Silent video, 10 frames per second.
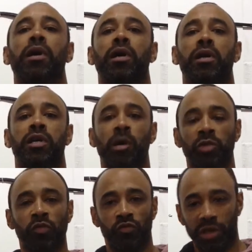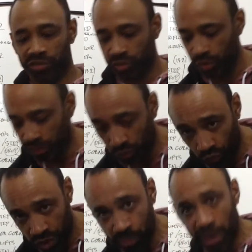a couple of reps to get the
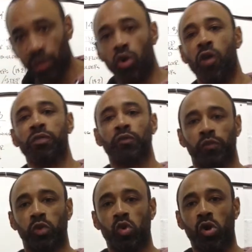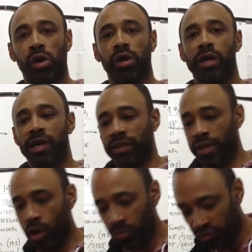rebound off the floor
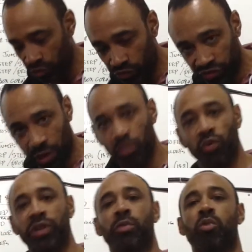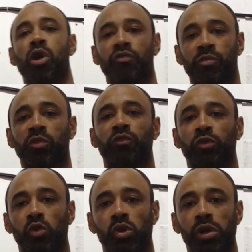that helps you separate the bar from the
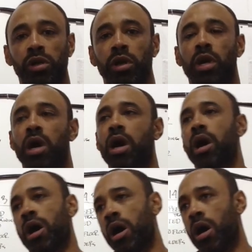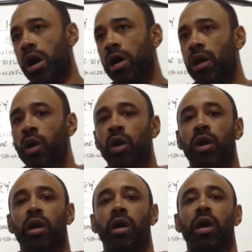floor.
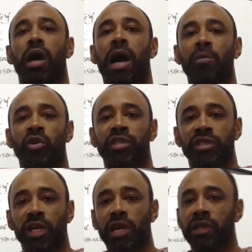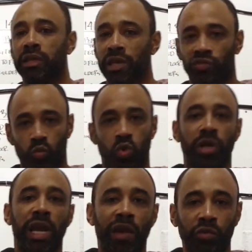I'm going to say that that's
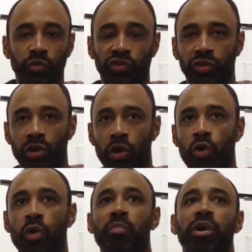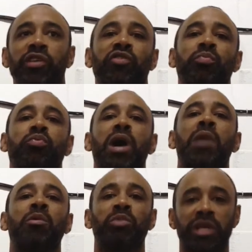one avenue to go, but it's
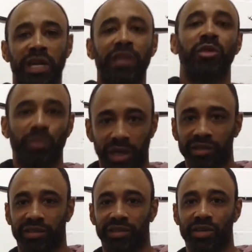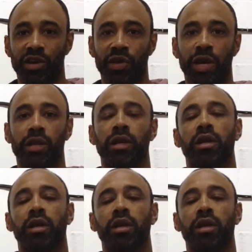probably not the best, all right?